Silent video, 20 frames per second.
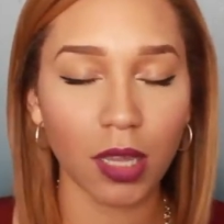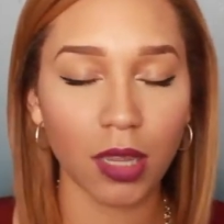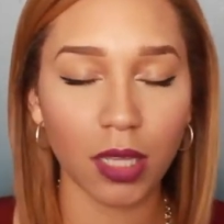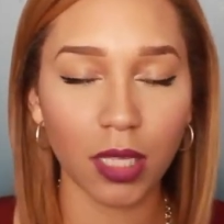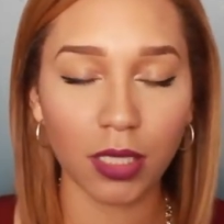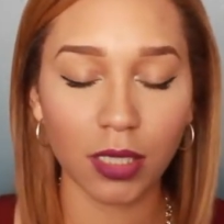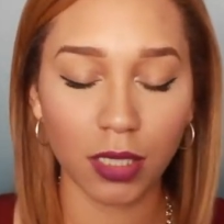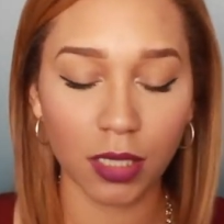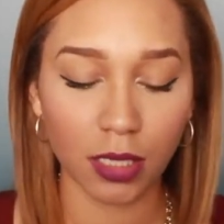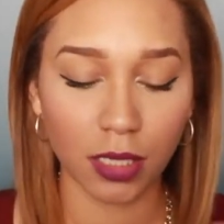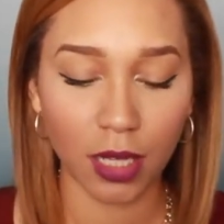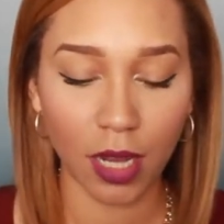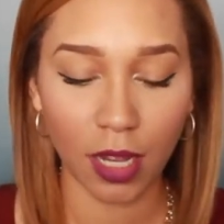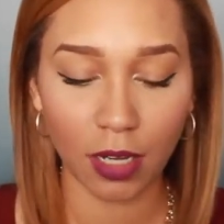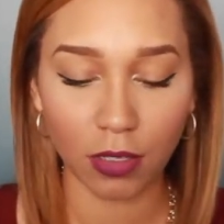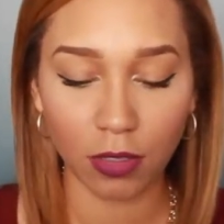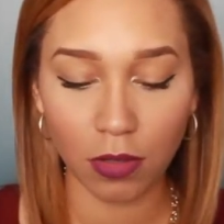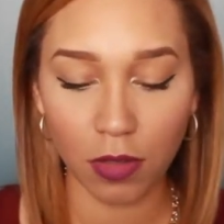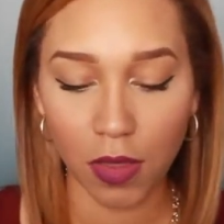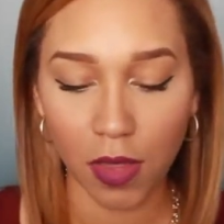This does
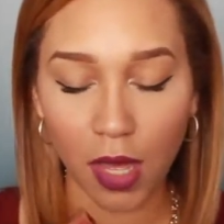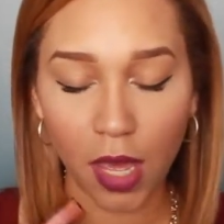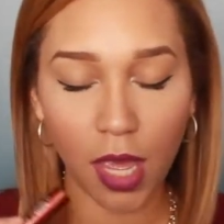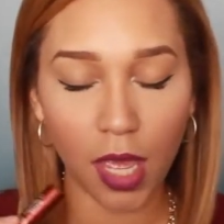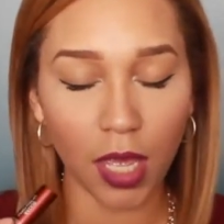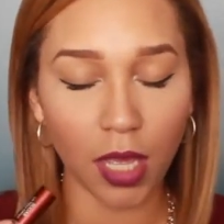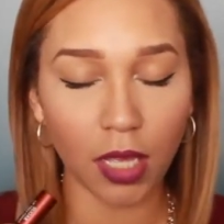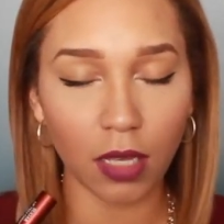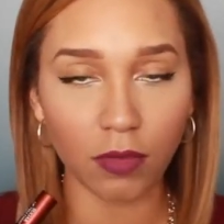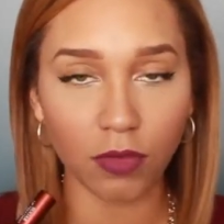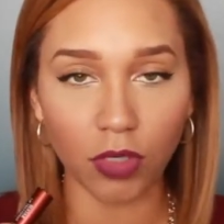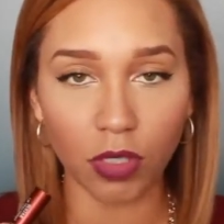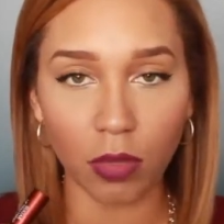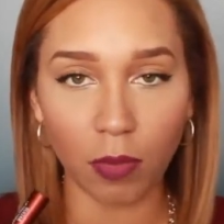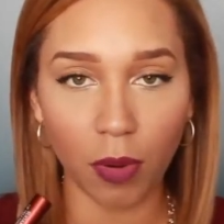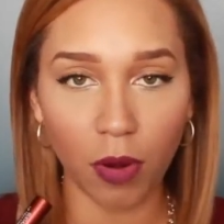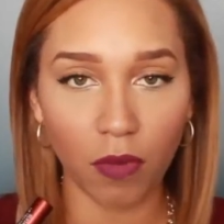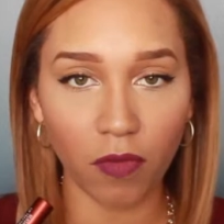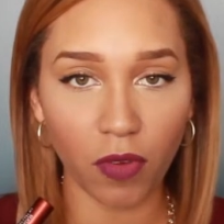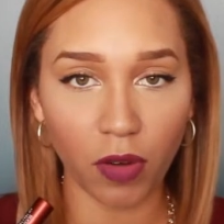not do that. It gives you the
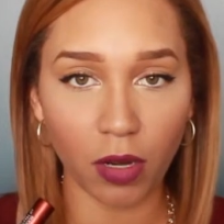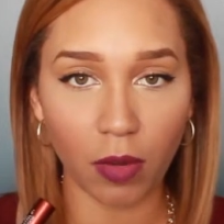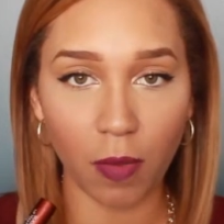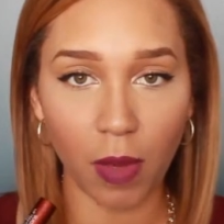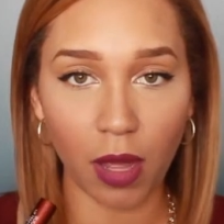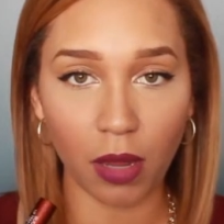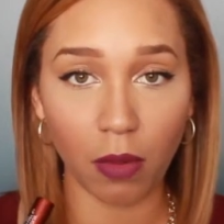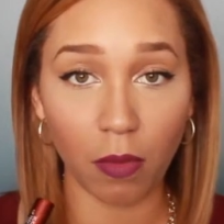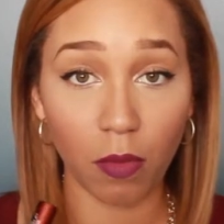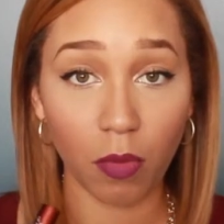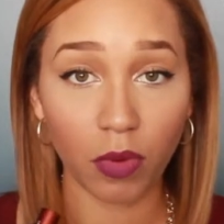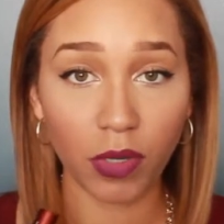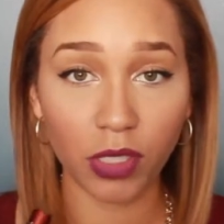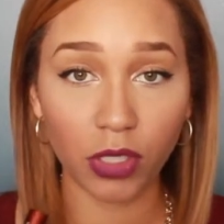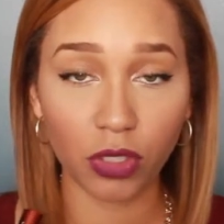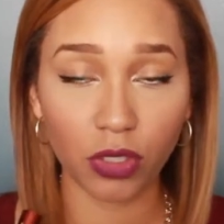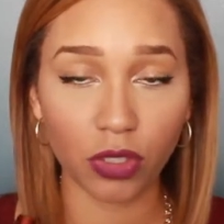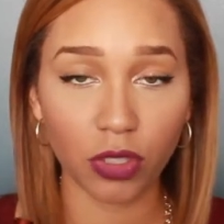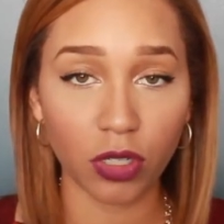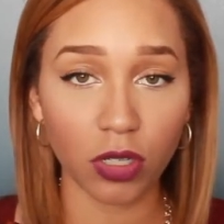perfect amount of
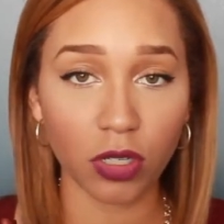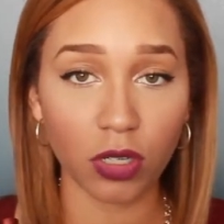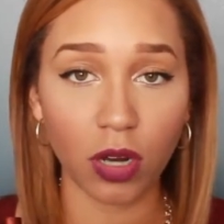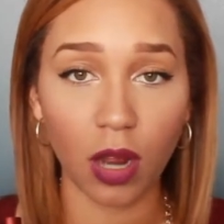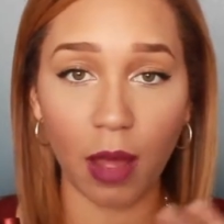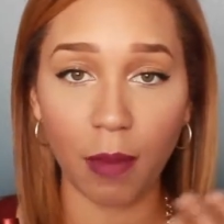moisture.